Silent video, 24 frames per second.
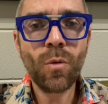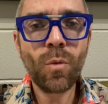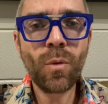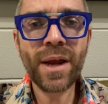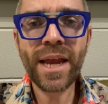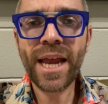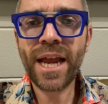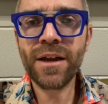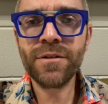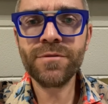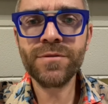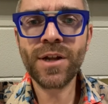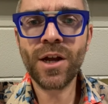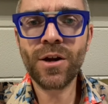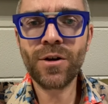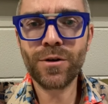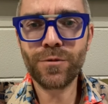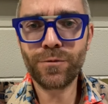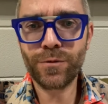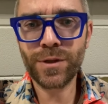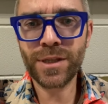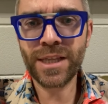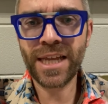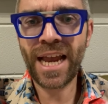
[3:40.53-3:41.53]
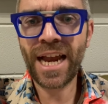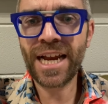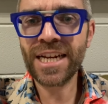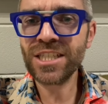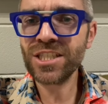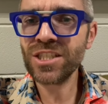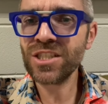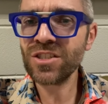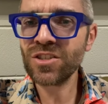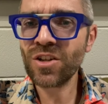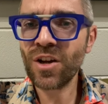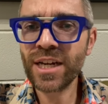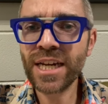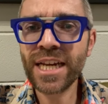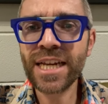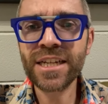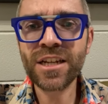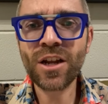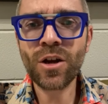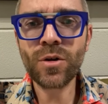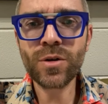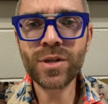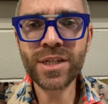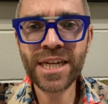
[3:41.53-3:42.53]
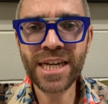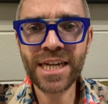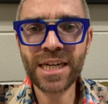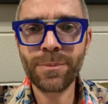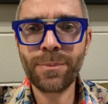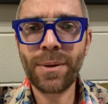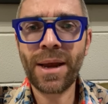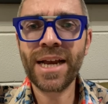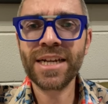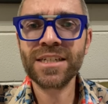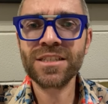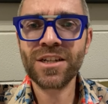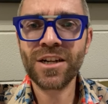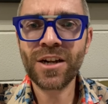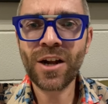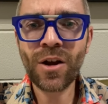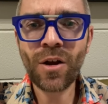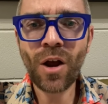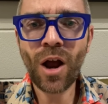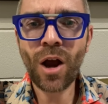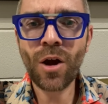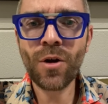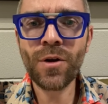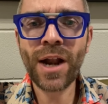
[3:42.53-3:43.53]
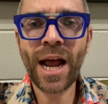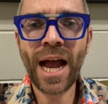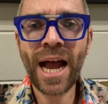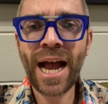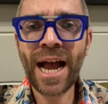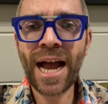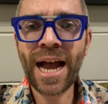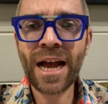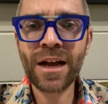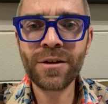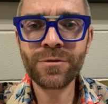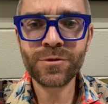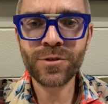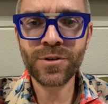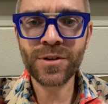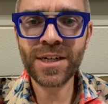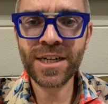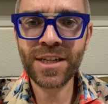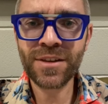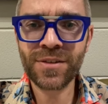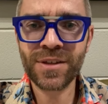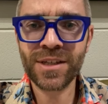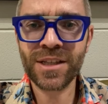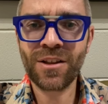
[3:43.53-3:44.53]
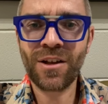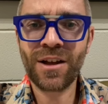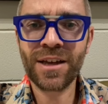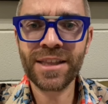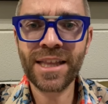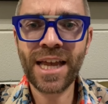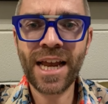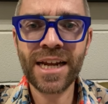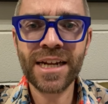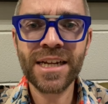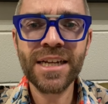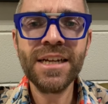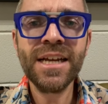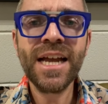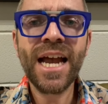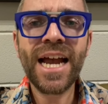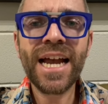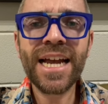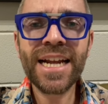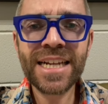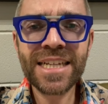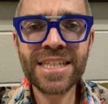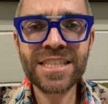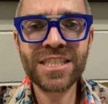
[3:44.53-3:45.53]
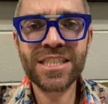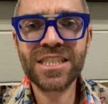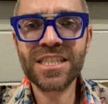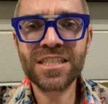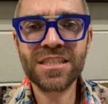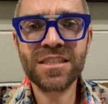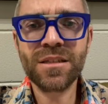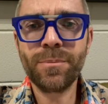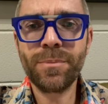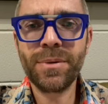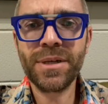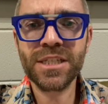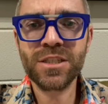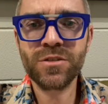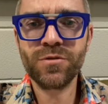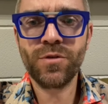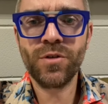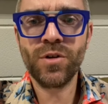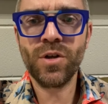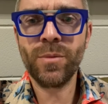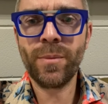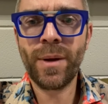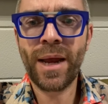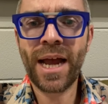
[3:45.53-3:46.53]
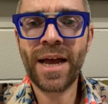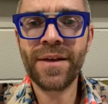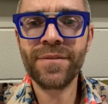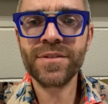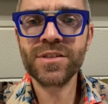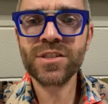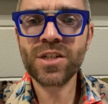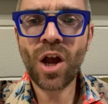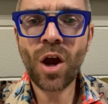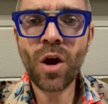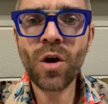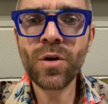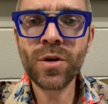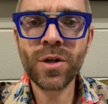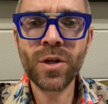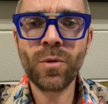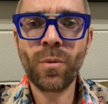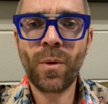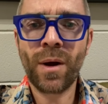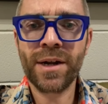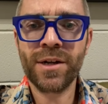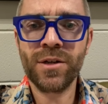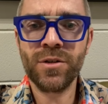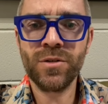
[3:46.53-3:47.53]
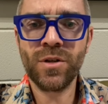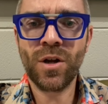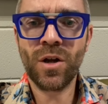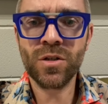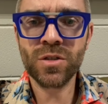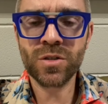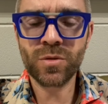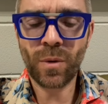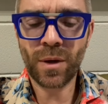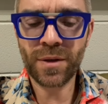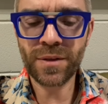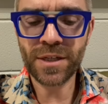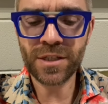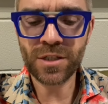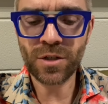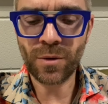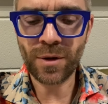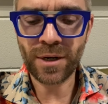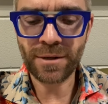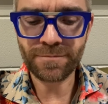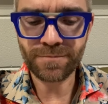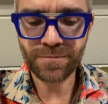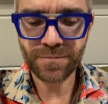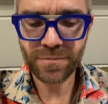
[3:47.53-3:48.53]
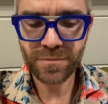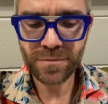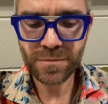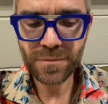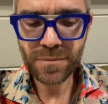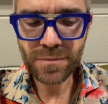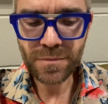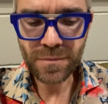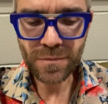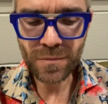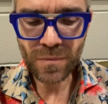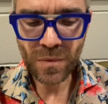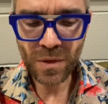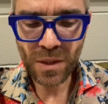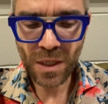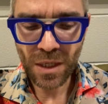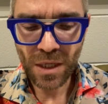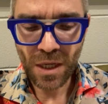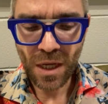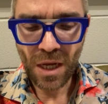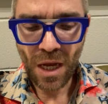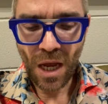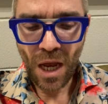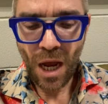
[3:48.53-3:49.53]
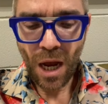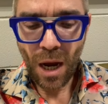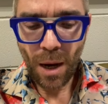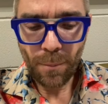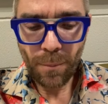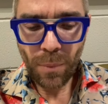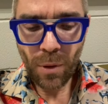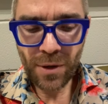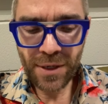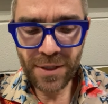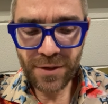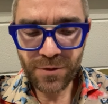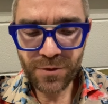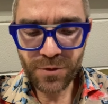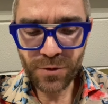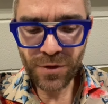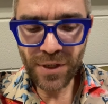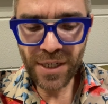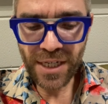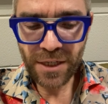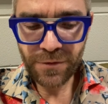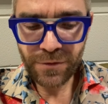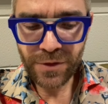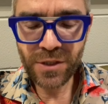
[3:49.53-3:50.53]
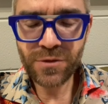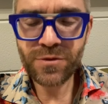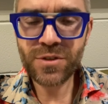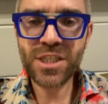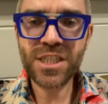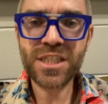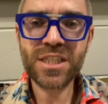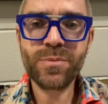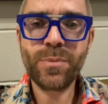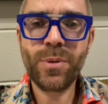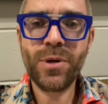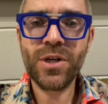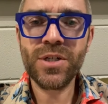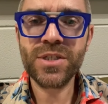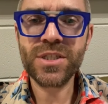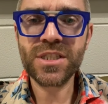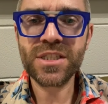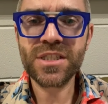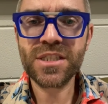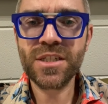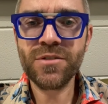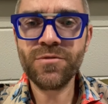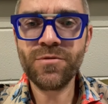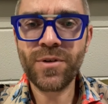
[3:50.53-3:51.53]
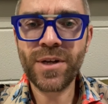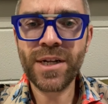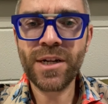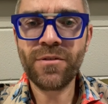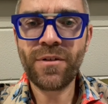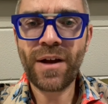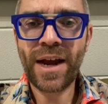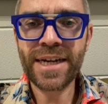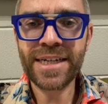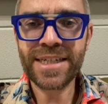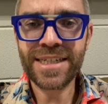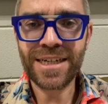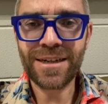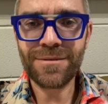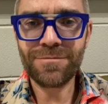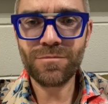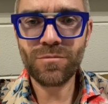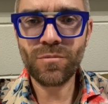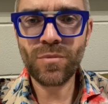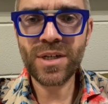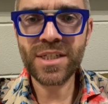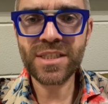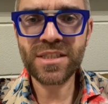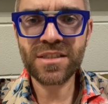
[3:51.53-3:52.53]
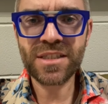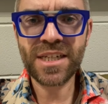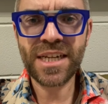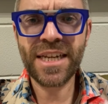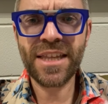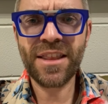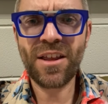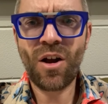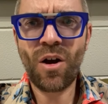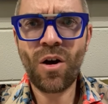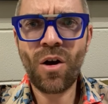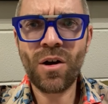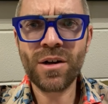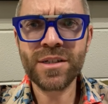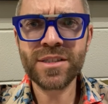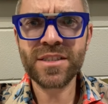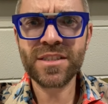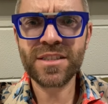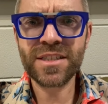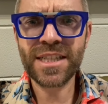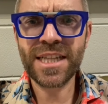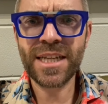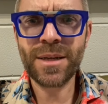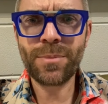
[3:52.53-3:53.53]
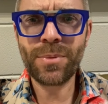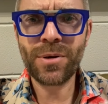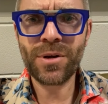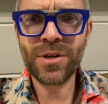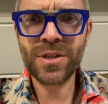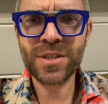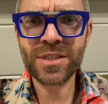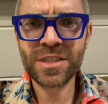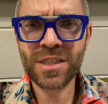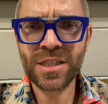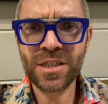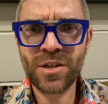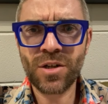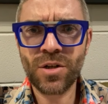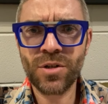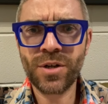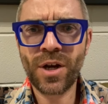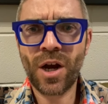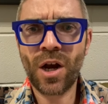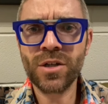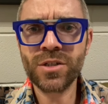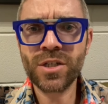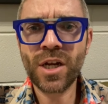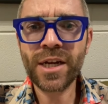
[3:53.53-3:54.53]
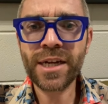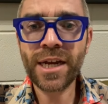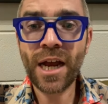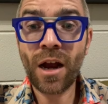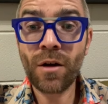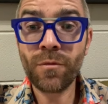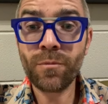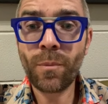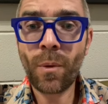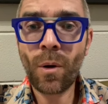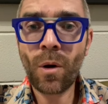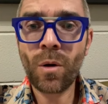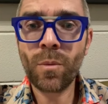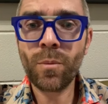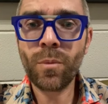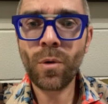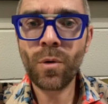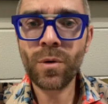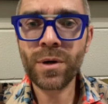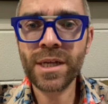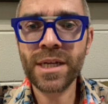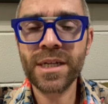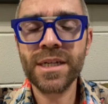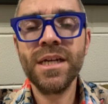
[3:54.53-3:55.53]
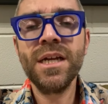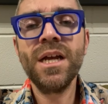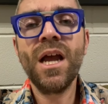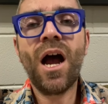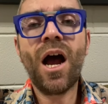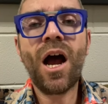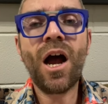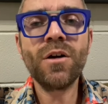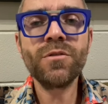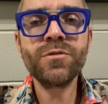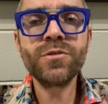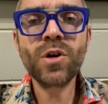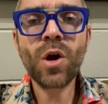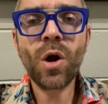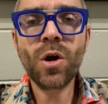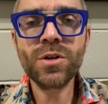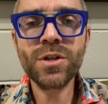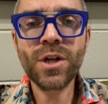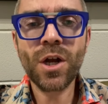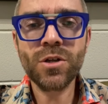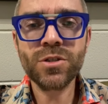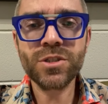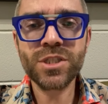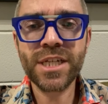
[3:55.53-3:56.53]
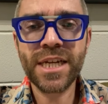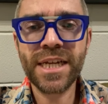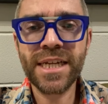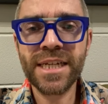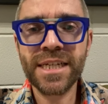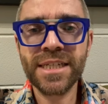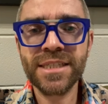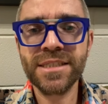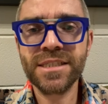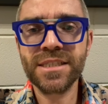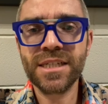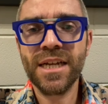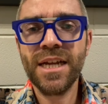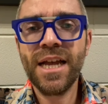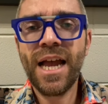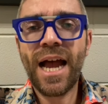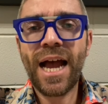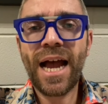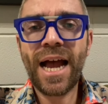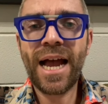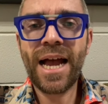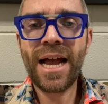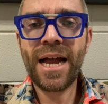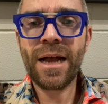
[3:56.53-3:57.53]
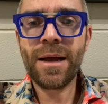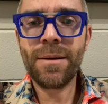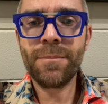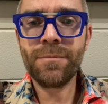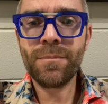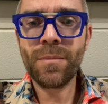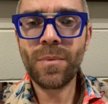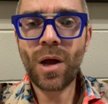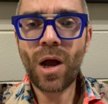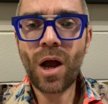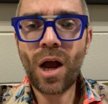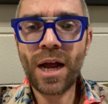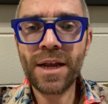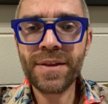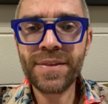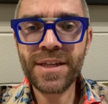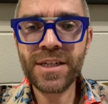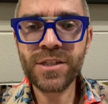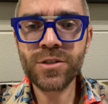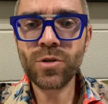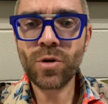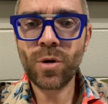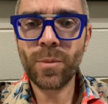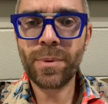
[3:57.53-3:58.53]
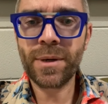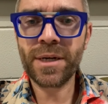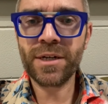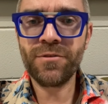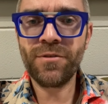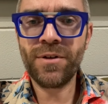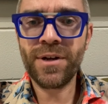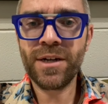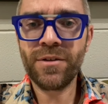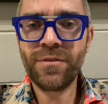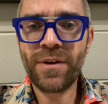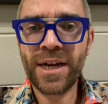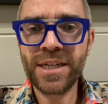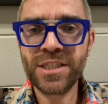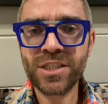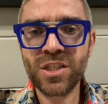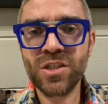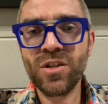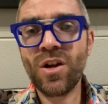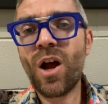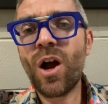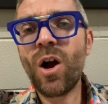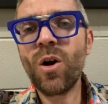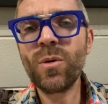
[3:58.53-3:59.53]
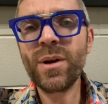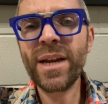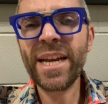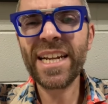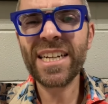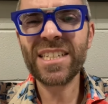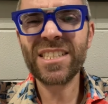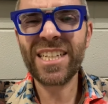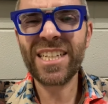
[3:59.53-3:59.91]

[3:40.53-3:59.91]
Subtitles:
We have no affiliations. I get no kickbacks. I don't own a half or anything like that. It is just the best firm out. It's the only one who knows what they're doing. Point 3, if you've just purchased and renovated it, we see the odd silly person who goes, okay, I've bought it, I've got no tenant, I then do a big renovation, I'll get a